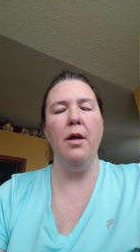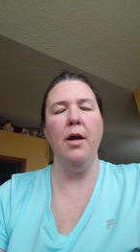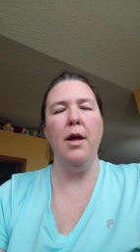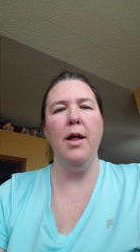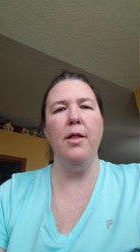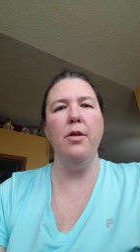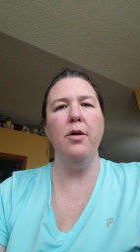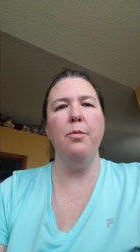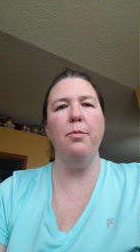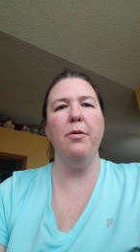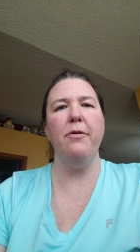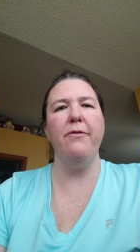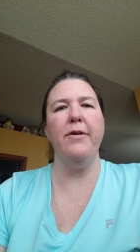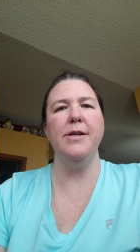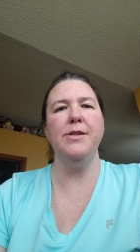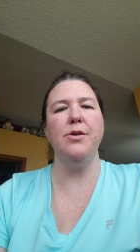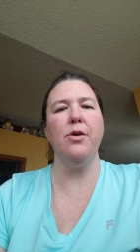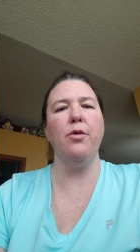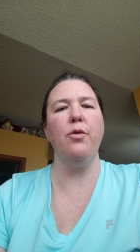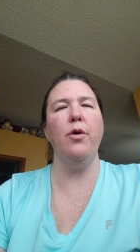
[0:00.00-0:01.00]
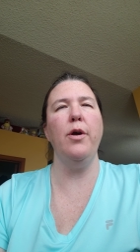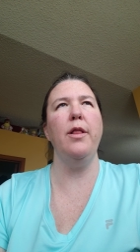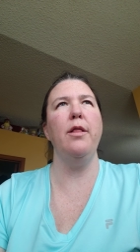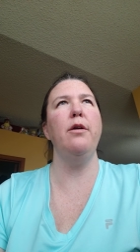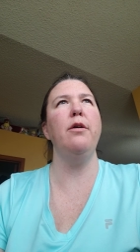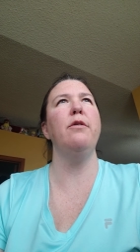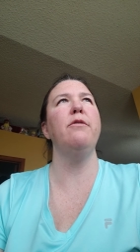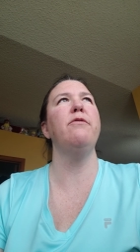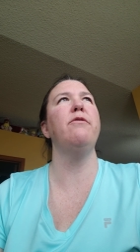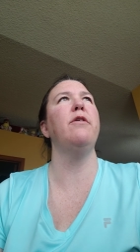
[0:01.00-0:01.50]
Hello, Professor
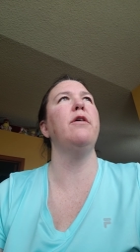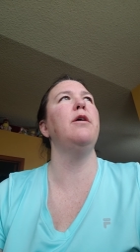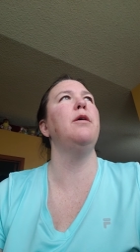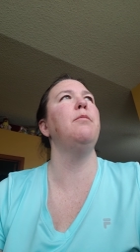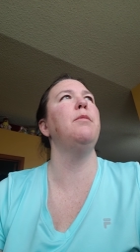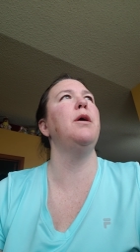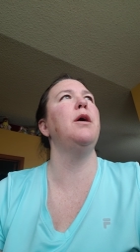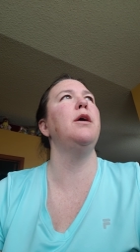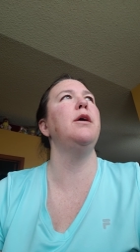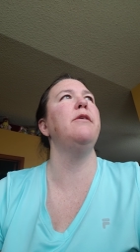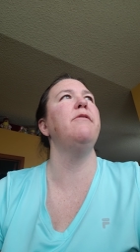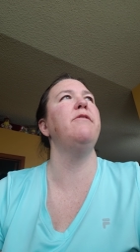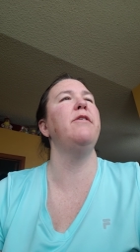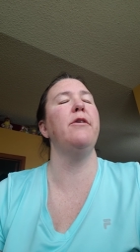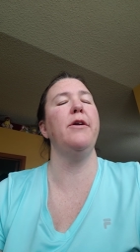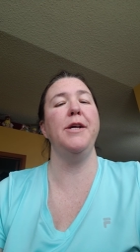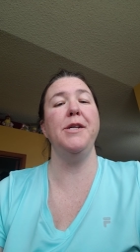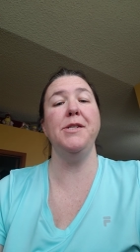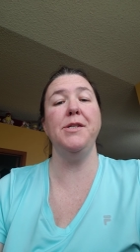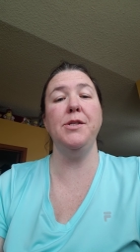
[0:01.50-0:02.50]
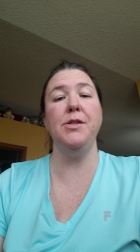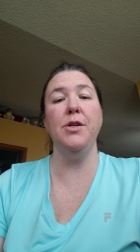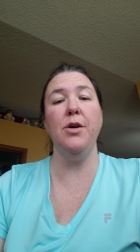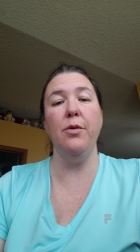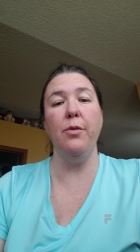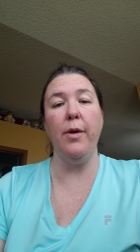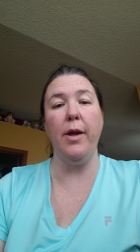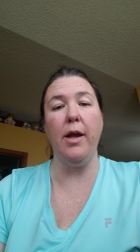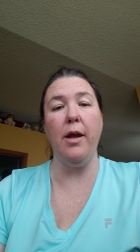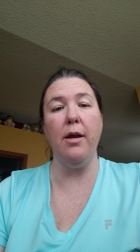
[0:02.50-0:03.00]
Coiler from a very
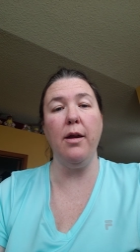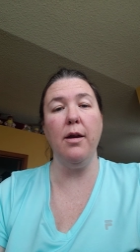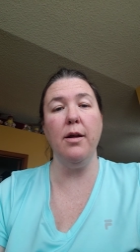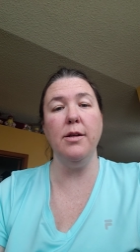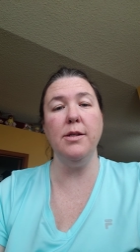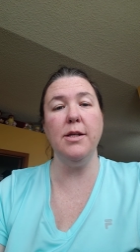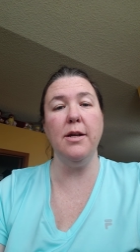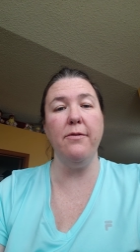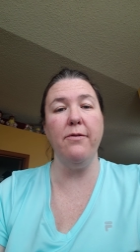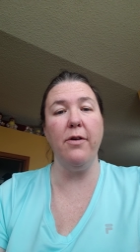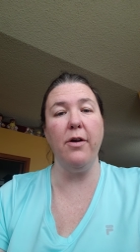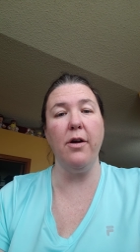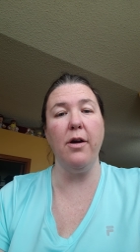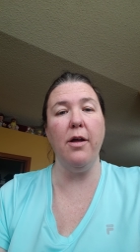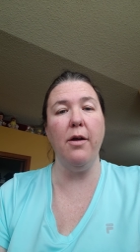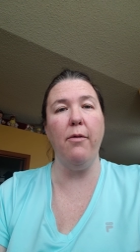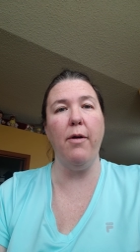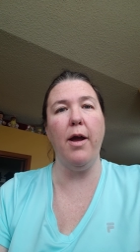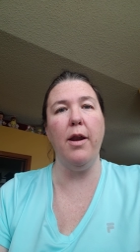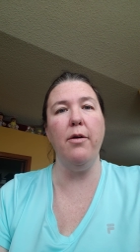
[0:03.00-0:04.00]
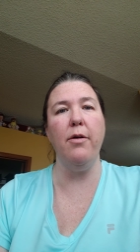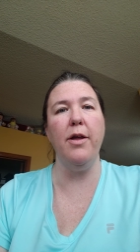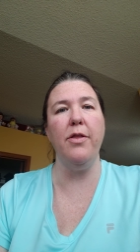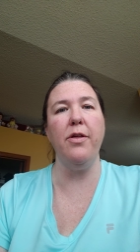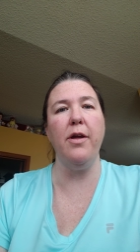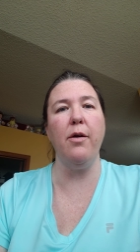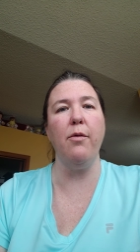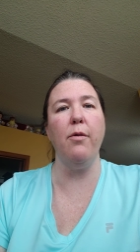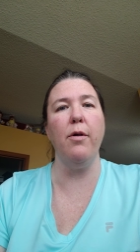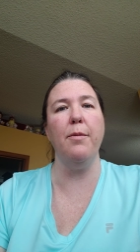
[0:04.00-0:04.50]
snowy Denver, Colorado. I
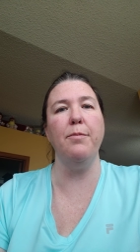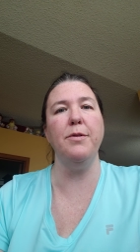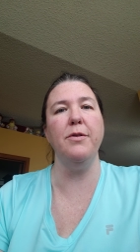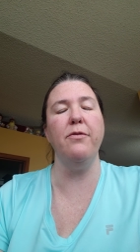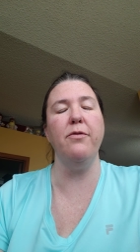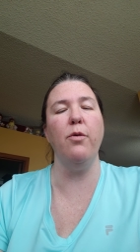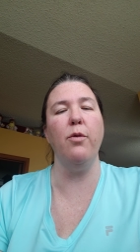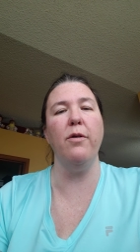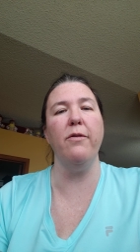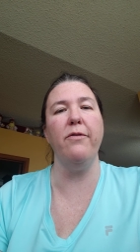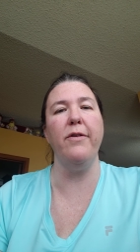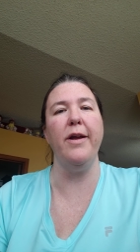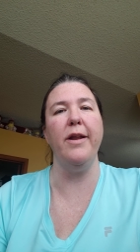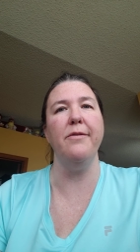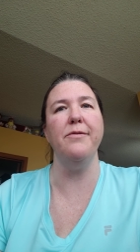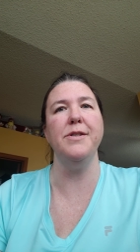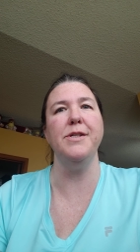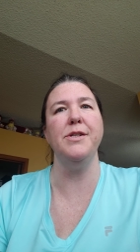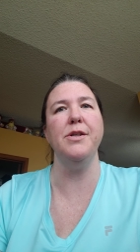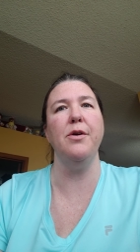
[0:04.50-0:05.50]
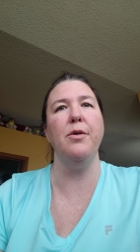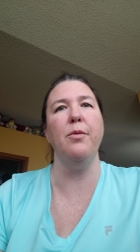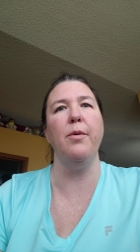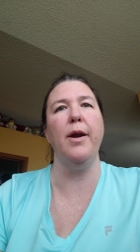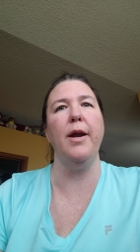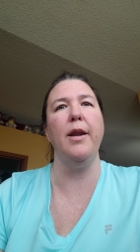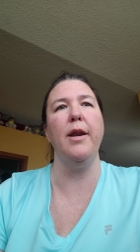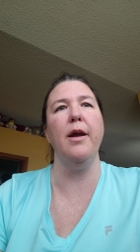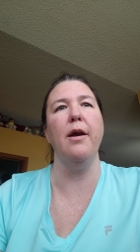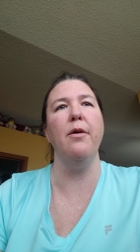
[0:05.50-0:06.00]
think we're up to four feet of snow
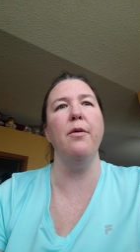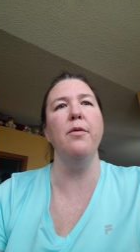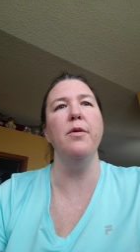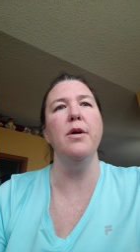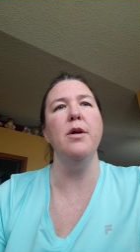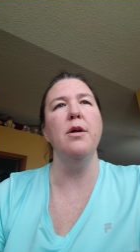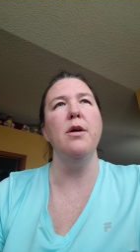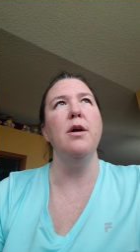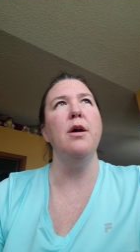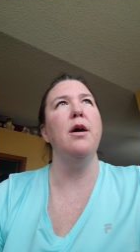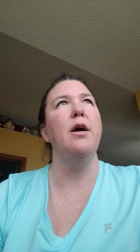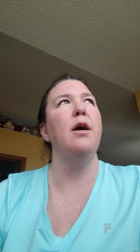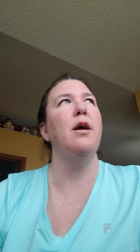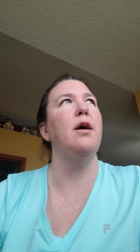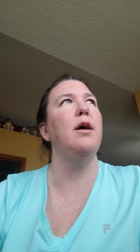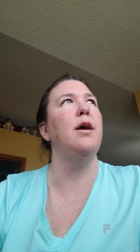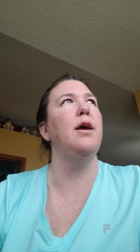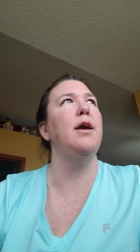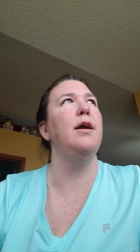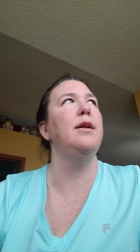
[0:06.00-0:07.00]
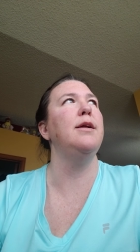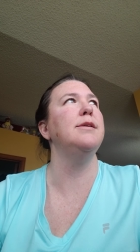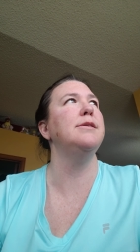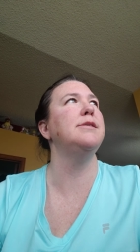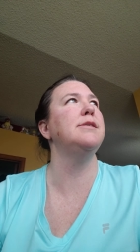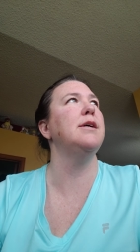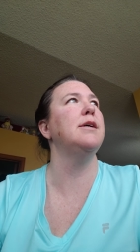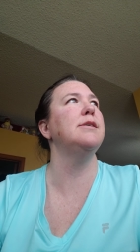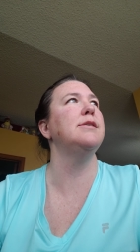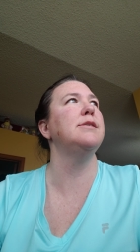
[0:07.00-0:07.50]
right now, uh, and
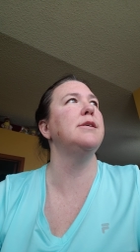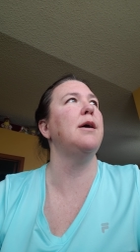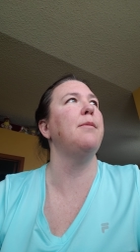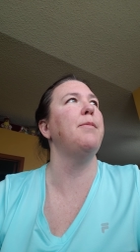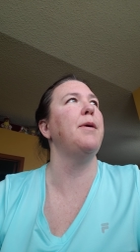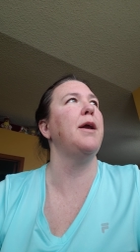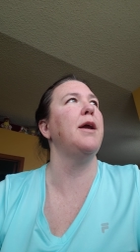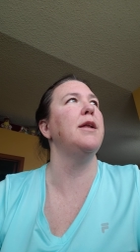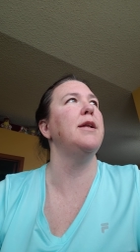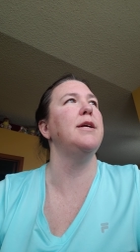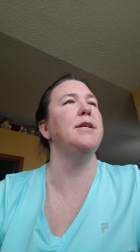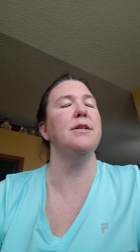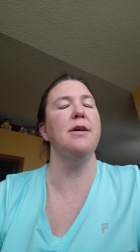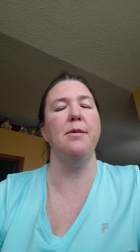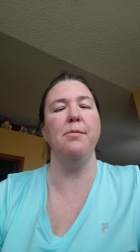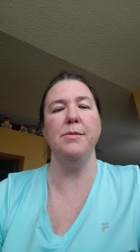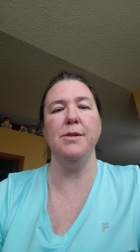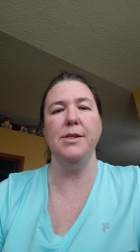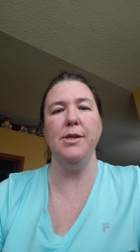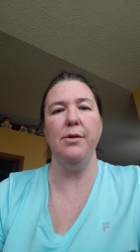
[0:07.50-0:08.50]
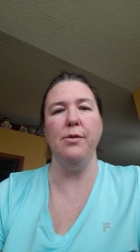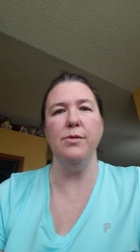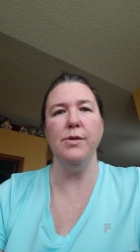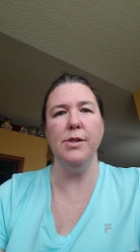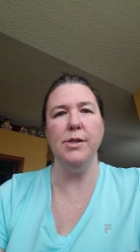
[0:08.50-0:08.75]
it's not stopping anytime soon.